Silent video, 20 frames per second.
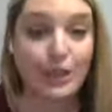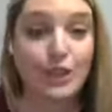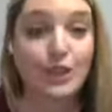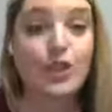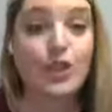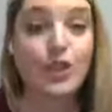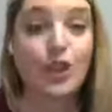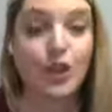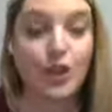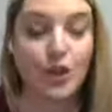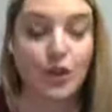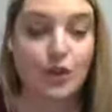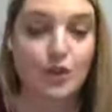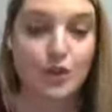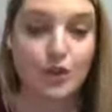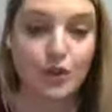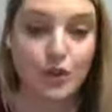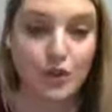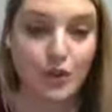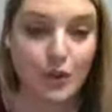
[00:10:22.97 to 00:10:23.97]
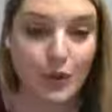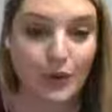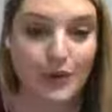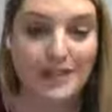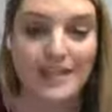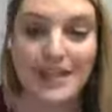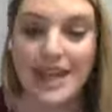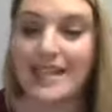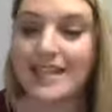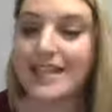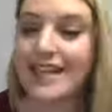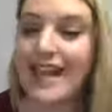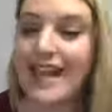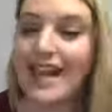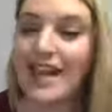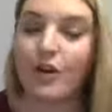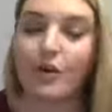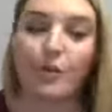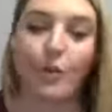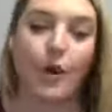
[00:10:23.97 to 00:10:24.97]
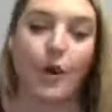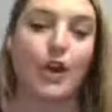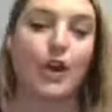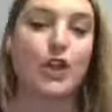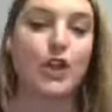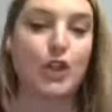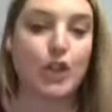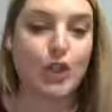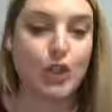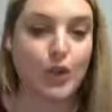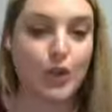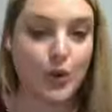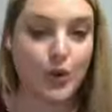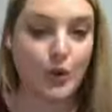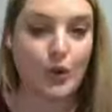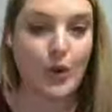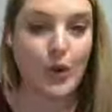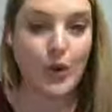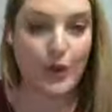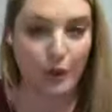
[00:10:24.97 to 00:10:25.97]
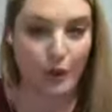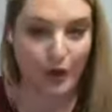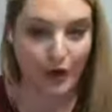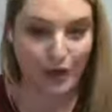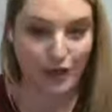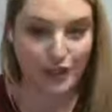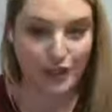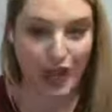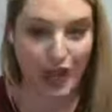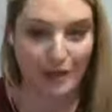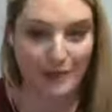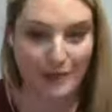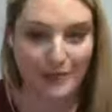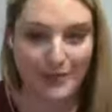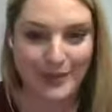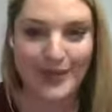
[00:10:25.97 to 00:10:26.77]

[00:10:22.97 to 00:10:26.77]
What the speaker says: is to use your tools and take a word to the workshop.